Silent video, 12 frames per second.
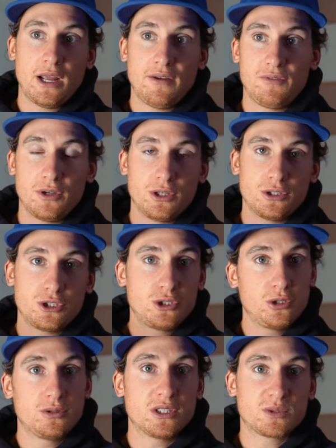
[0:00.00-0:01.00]
if you
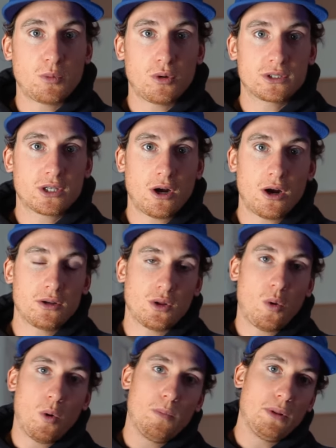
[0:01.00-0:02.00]
shoot the sports car in
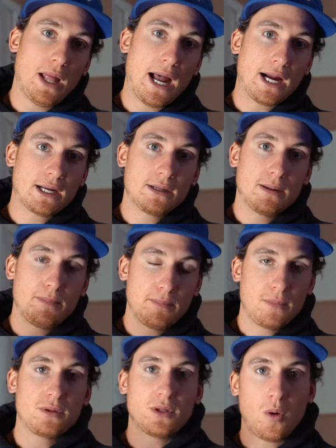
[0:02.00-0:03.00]
the whole black,
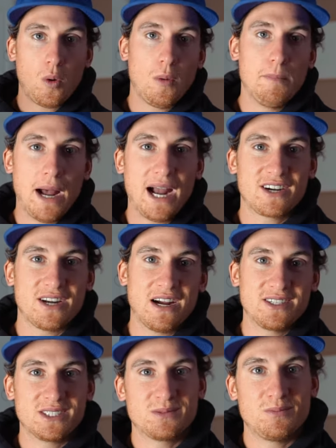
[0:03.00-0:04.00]
the whole
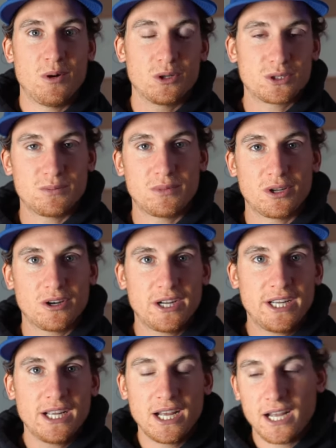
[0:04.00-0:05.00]
background is motion
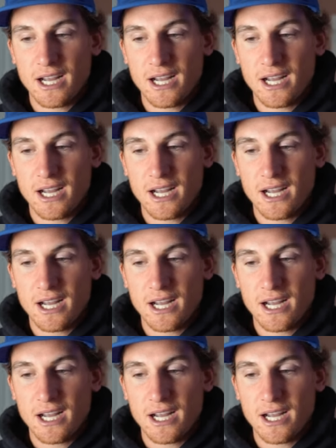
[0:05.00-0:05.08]
blurry.